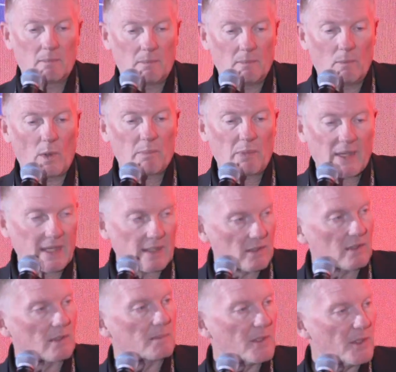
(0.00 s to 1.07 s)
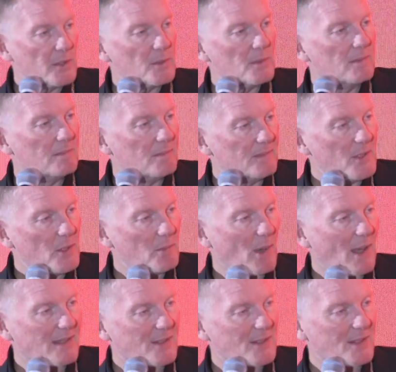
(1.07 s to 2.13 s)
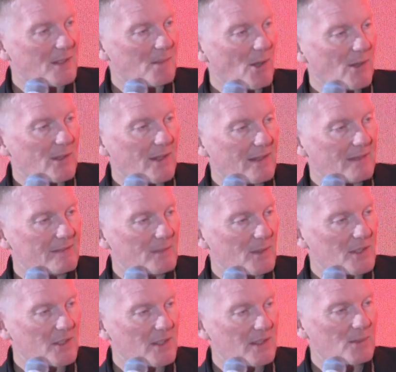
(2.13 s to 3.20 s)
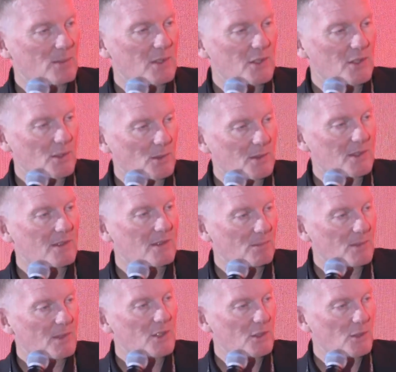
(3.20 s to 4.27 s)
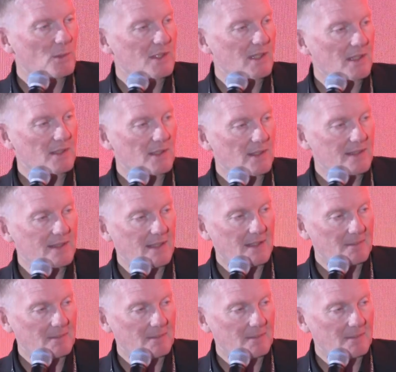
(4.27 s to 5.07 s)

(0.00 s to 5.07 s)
we're bringing some new brands to the market, which is always exciting.